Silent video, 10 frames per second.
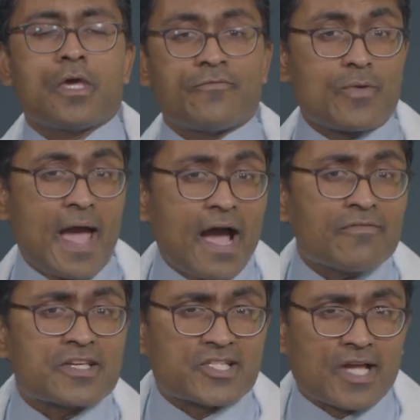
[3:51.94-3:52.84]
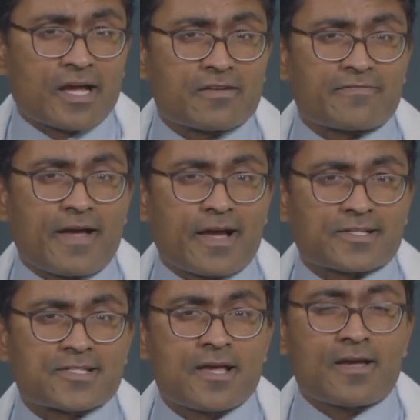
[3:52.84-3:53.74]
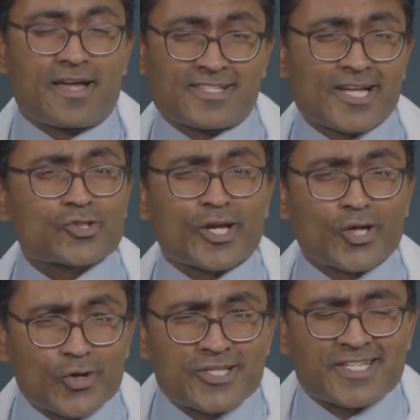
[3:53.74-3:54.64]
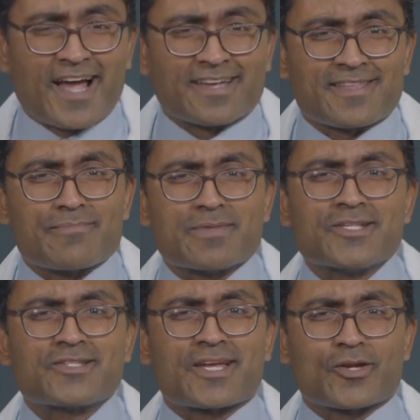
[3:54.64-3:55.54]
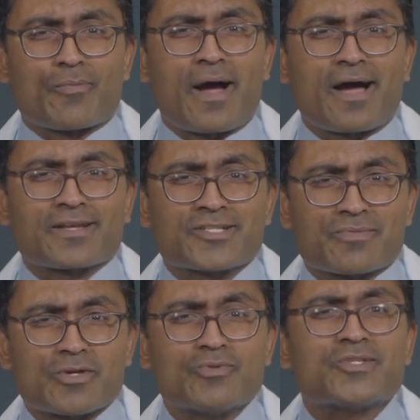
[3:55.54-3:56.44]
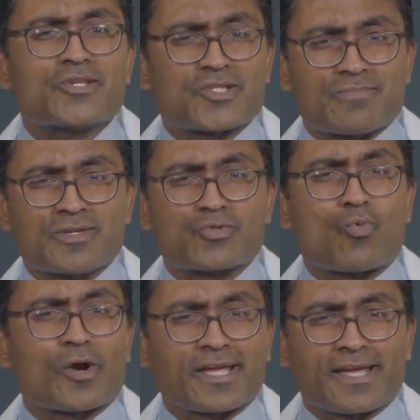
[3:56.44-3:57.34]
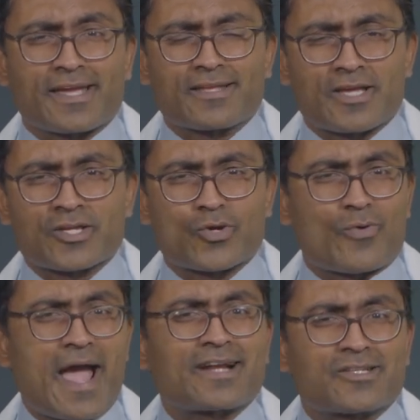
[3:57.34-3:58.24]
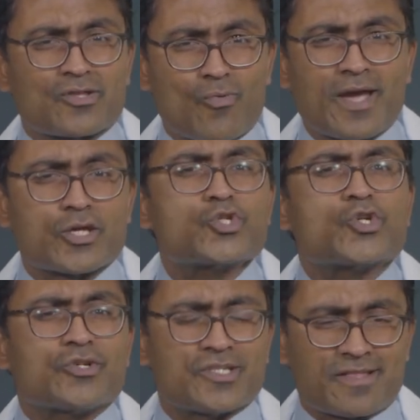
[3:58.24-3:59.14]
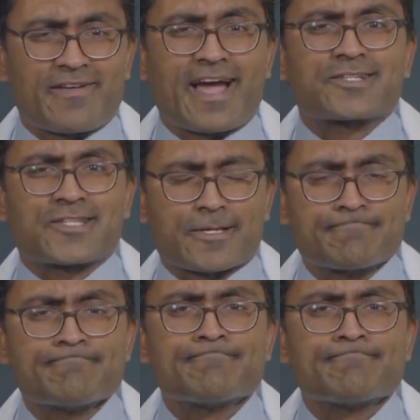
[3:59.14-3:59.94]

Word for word: If you have these side effects, it's actually a good sign. That means that your body's immune system is working and, and you're reacting the way you should to the vaccine.